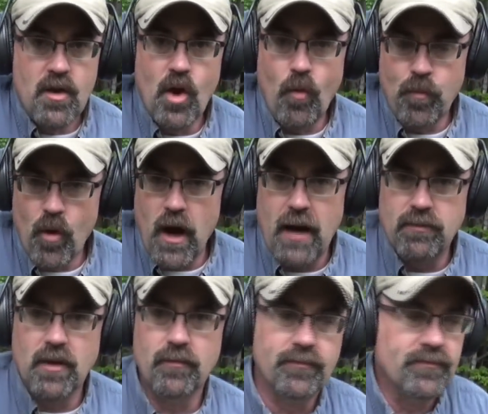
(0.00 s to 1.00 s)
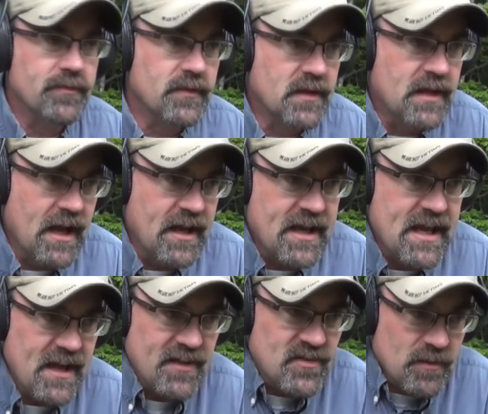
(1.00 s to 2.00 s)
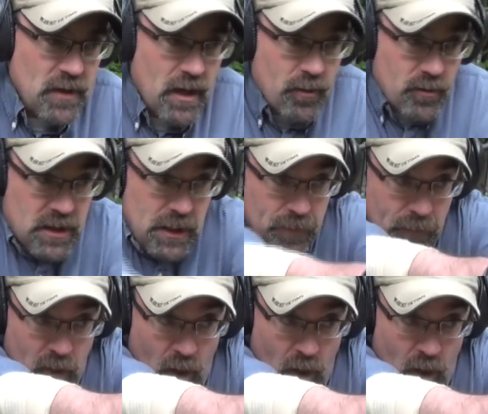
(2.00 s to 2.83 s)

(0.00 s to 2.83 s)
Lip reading: No problem getting hits and being able to keep them